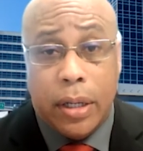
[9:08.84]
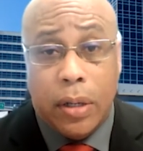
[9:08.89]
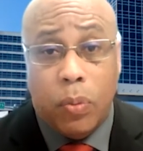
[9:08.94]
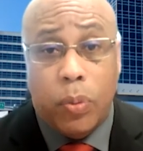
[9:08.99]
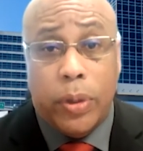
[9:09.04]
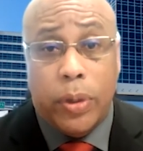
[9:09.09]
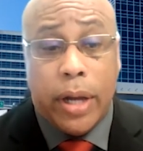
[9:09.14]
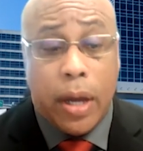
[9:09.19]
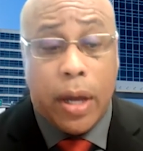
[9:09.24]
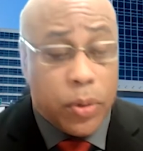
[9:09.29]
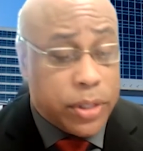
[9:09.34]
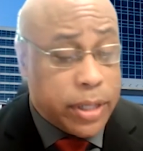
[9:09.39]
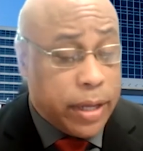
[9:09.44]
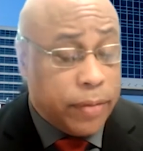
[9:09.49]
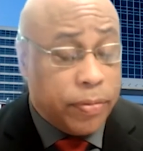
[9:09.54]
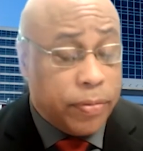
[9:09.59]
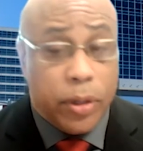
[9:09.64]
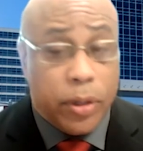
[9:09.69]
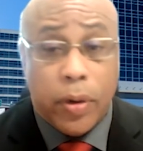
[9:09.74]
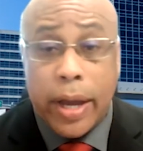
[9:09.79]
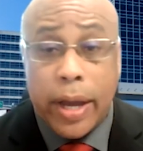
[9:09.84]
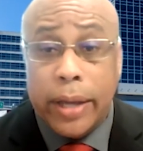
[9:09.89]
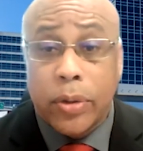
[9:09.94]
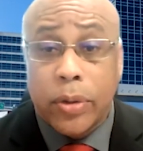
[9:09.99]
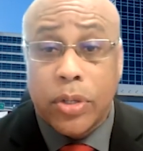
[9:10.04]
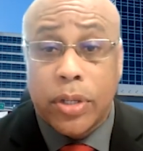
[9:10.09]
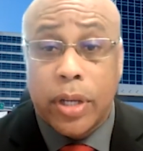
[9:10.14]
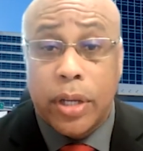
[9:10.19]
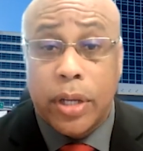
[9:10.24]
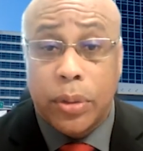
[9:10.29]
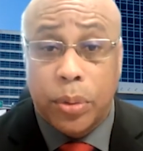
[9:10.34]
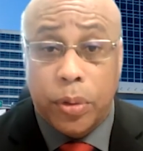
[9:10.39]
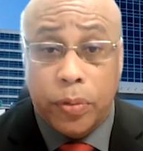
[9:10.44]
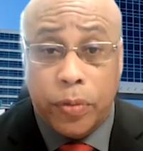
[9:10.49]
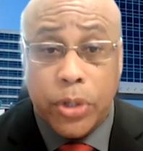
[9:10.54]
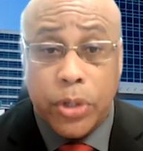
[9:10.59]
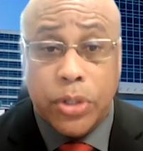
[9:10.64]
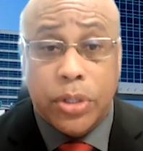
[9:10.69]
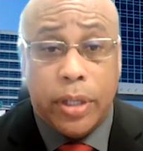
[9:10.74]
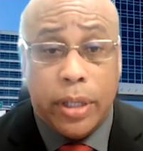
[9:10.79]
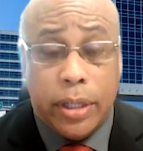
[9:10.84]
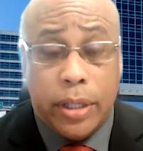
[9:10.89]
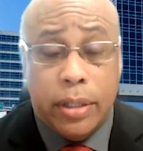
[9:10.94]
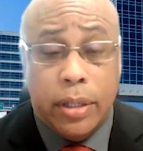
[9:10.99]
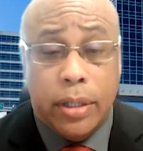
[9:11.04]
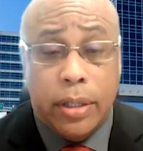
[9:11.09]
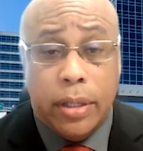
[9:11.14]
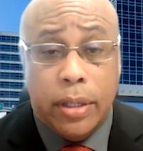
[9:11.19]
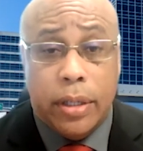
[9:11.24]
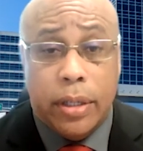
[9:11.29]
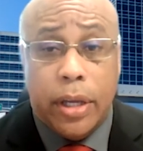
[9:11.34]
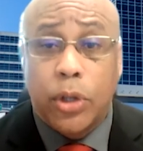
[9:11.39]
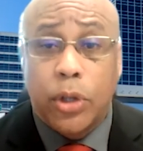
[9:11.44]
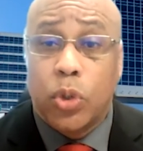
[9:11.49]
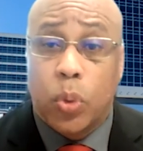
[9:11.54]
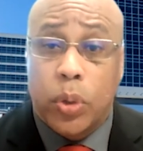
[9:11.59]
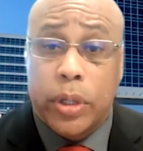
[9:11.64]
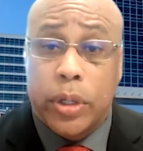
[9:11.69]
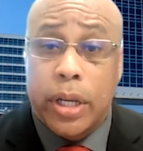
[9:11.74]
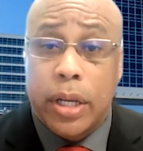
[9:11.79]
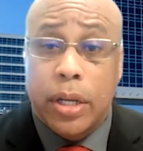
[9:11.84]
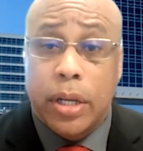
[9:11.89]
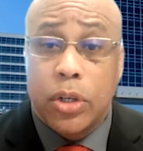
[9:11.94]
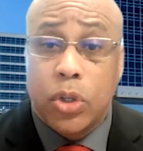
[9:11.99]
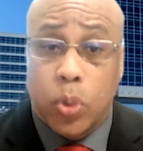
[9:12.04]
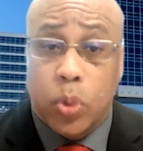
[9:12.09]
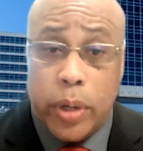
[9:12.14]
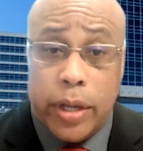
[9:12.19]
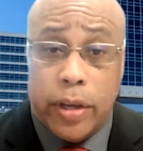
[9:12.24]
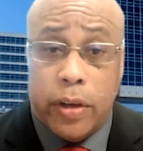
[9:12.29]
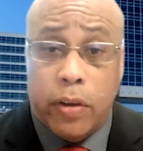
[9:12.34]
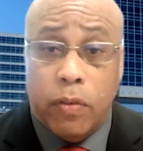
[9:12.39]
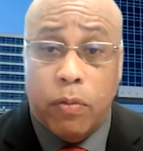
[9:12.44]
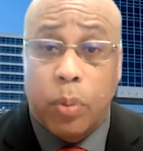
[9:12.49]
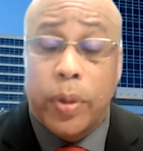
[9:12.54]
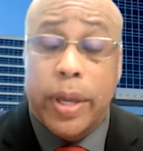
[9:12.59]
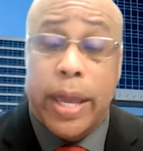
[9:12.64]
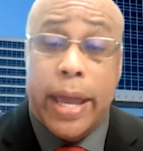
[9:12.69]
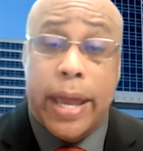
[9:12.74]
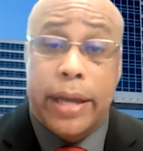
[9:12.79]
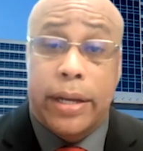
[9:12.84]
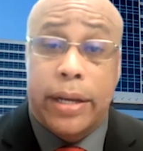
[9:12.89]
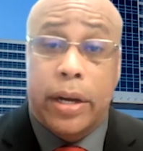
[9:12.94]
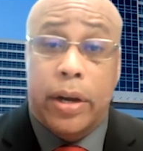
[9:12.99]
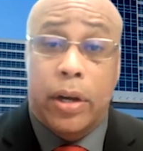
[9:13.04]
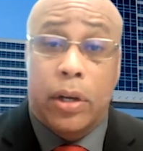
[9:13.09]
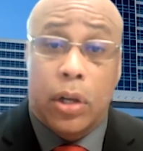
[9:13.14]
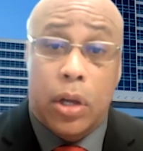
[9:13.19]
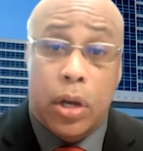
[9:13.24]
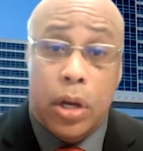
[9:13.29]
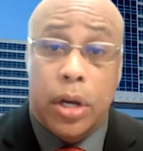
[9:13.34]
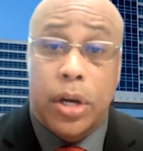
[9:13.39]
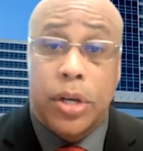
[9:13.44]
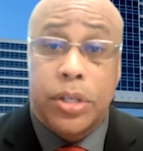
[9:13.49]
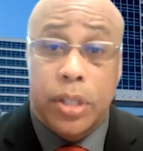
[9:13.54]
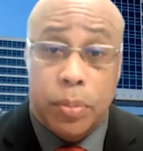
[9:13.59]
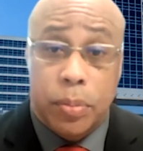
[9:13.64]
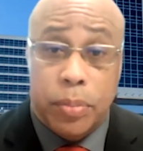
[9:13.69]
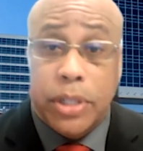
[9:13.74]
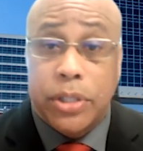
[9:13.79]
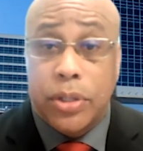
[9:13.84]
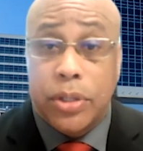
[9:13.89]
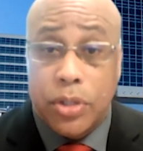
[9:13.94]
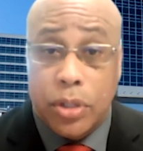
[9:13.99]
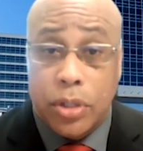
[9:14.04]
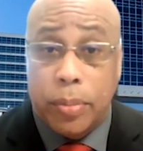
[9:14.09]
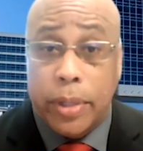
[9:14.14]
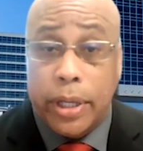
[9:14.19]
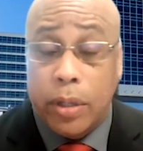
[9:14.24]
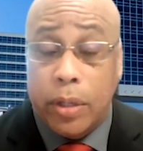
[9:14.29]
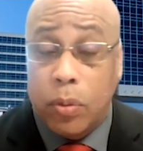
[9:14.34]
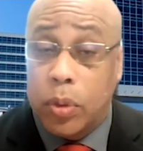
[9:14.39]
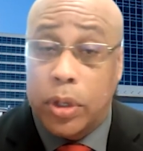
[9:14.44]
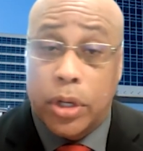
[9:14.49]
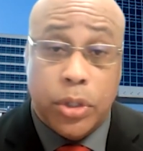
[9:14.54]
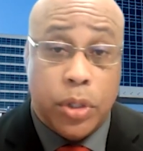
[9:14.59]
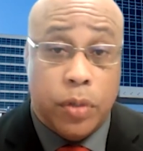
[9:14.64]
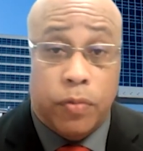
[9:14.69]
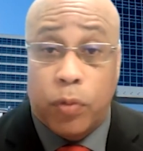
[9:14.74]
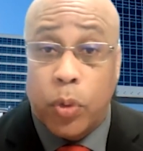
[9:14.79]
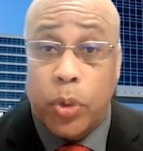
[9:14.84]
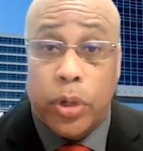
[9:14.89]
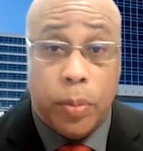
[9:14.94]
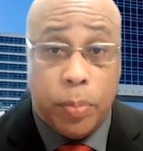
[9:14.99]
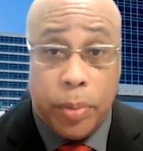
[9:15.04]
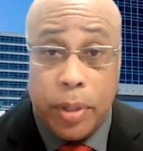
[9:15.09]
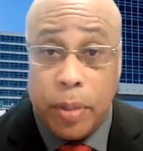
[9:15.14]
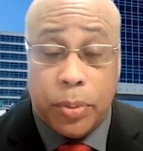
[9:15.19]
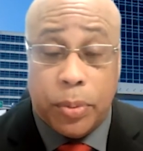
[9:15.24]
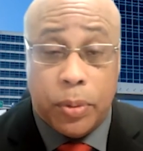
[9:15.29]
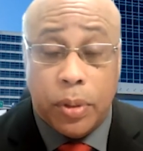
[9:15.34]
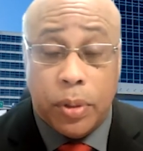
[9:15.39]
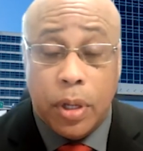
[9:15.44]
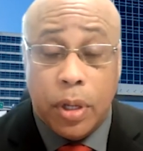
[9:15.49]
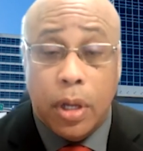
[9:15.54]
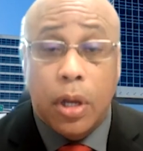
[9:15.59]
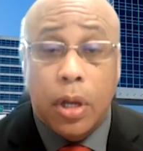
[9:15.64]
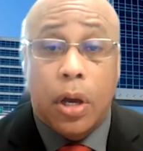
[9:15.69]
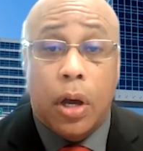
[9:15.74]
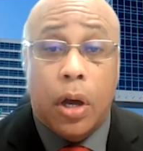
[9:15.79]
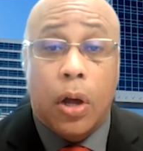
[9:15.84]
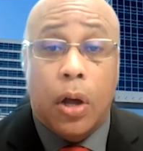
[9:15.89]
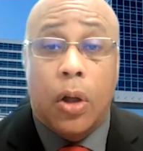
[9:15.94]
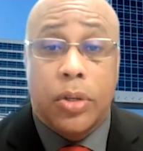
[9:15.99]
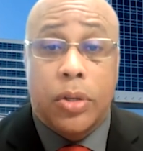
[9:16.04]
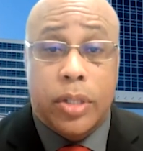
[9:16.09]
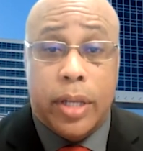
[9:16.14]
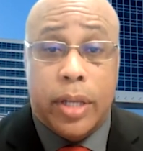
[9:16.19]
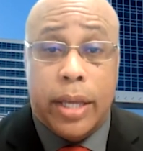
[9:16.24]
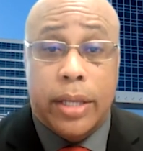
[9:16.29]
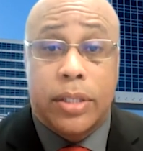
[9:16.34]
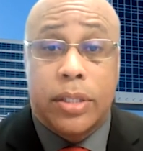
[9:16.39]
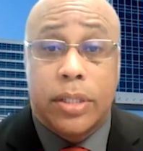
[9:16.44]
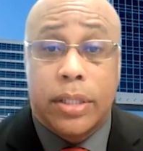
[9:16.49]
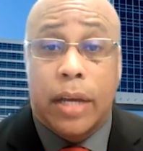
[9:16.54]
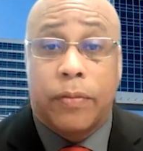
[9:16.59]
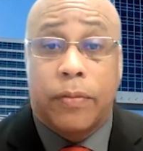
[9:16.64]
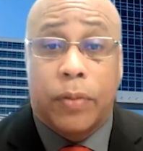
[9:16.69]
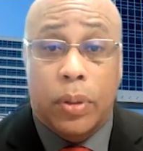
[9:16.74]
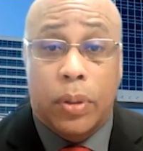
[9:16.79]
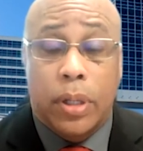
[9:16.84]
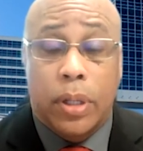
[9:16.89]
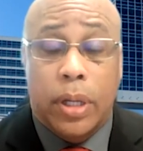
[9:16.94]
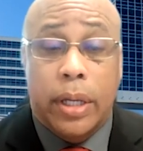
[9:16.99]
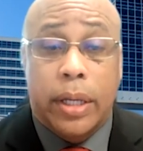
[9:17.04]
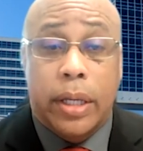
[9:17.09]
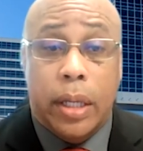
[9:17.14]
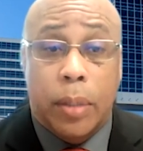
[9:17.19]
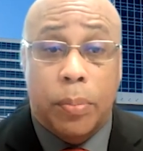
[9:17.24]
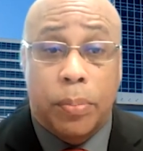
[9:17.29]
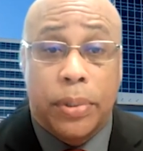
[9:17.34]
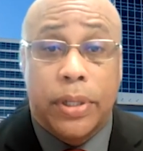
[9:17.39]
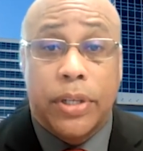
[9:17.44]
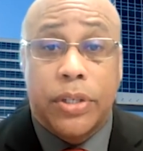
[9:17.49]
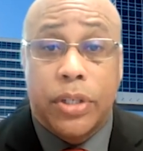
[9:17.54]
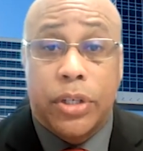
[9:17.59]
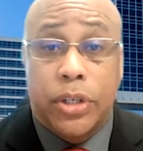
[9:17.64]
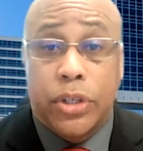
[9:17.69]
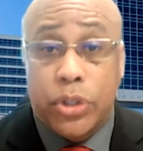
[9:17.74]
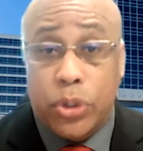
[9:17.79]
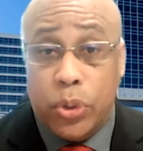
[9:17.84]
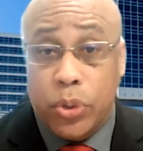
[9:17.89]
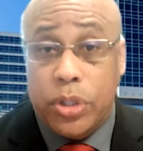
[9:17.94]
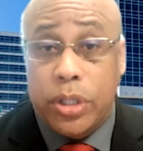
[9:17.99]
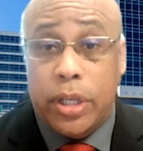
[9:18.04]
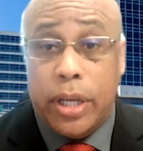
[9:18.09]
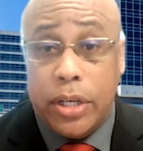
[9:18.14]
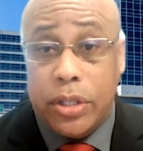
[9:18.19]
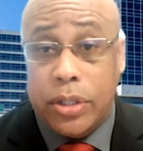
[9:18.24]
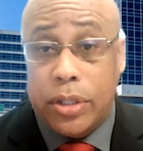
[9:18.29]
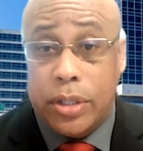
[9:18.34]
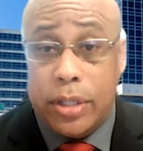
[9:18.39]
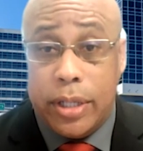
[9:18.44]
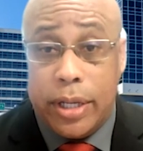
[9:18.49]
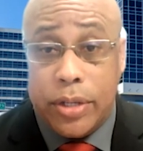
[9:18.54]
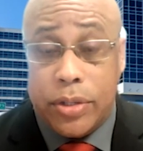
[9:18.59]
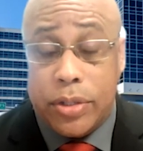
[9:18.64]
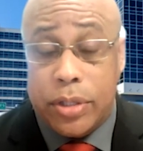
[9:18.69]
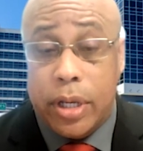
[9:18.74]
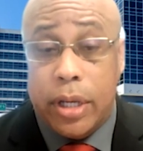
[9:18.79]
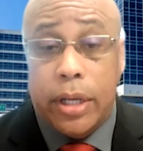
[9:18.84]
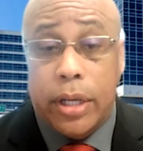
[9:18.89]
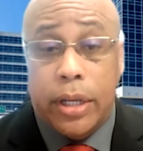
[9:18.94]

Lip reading: when I was at The Ohio State University in 2012, when we had our large admissions committee, 140 people, all take several implicit association tests.